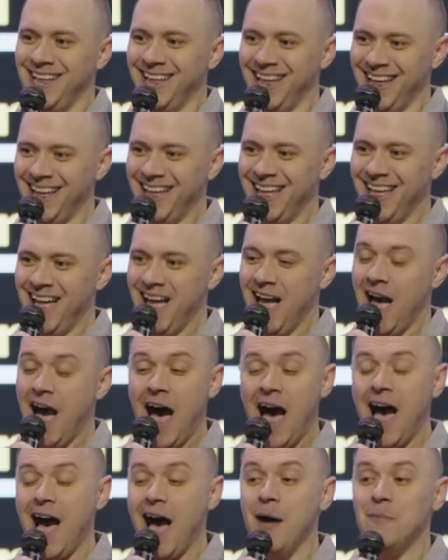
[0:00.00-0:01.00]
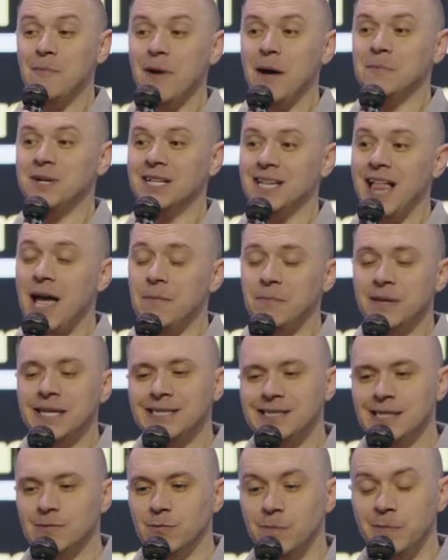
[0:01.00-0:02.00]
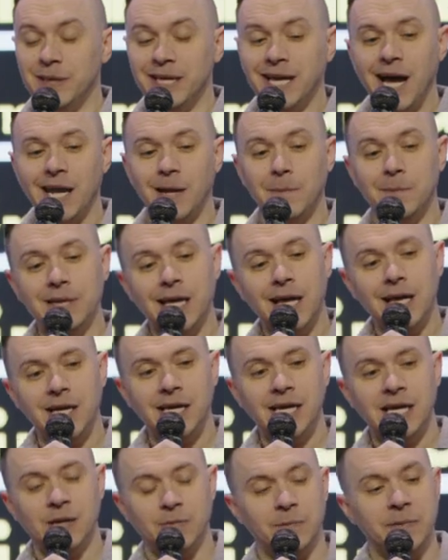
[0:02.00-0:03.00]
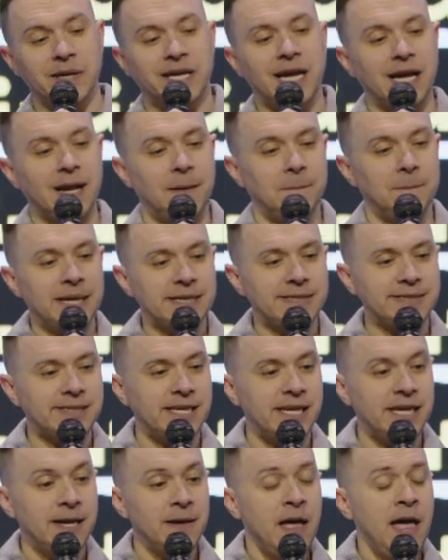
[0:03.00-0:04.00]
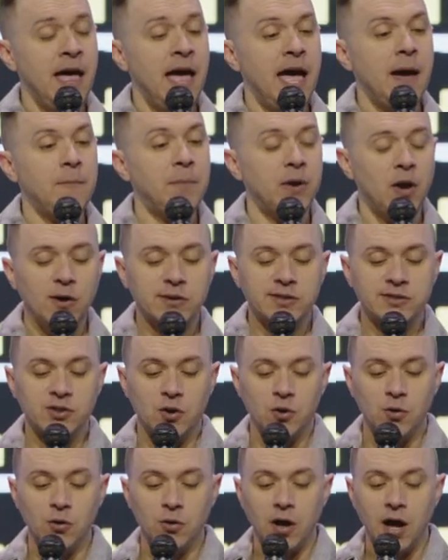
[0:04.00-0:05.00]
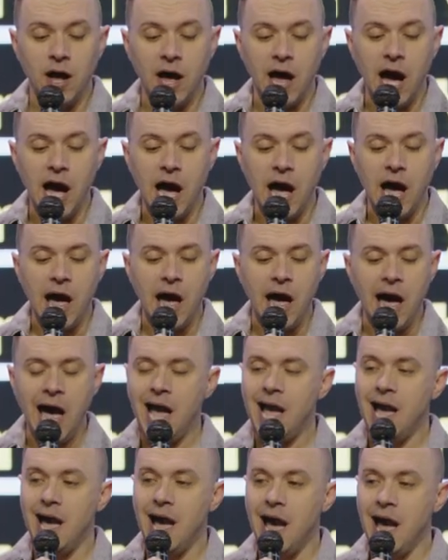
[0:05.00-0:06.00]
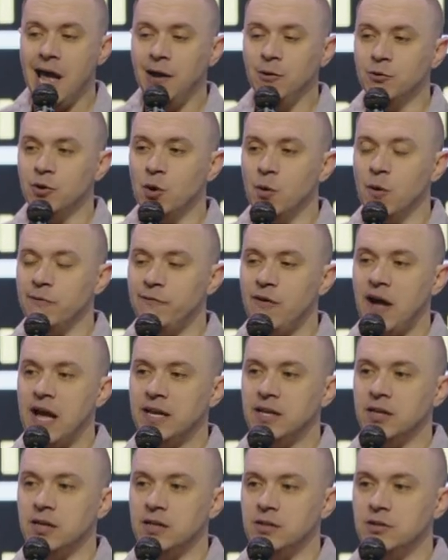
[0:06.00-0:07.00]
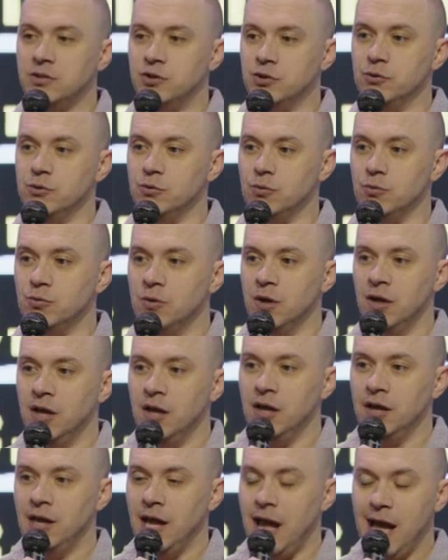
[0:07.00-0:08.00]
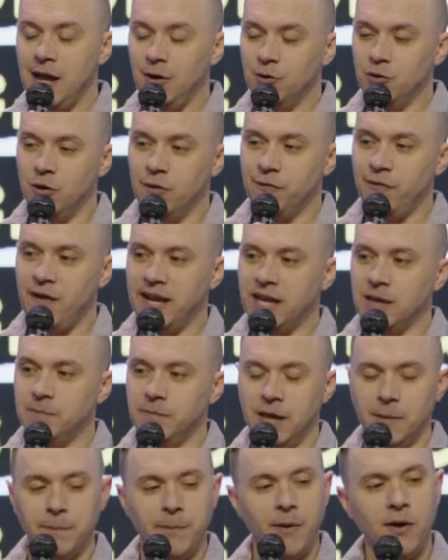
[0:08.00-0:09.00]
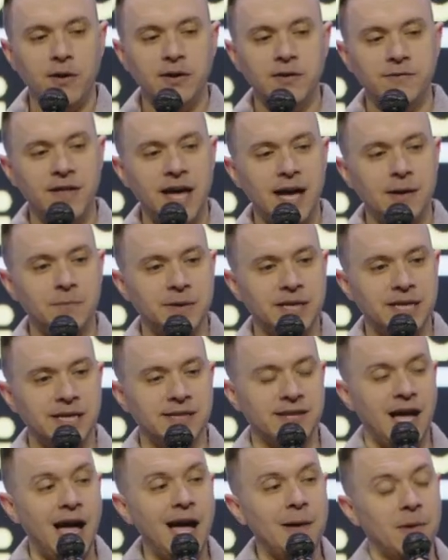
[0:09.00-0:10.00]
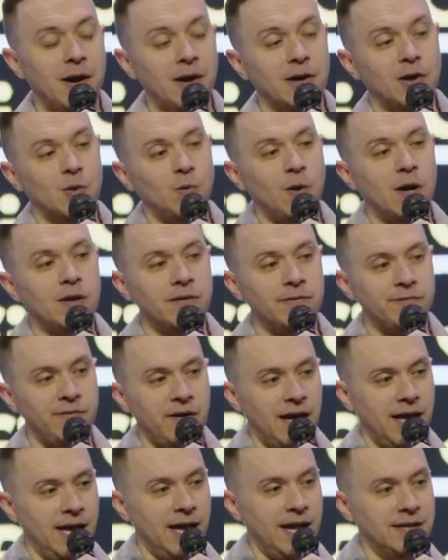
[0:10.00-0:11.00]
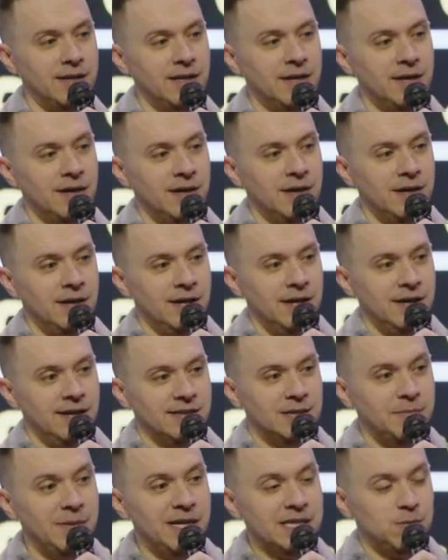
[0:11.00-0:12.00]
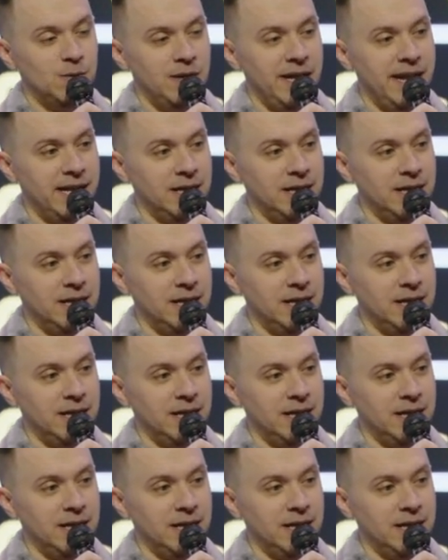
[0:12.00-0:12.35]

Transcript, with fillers: I, am I'm, I'm glad because it would be kind of bloody, it would be kind of messy, but also, I, I don't know if I could do I don't know if I could be a part of that because I'm unqualified to mess with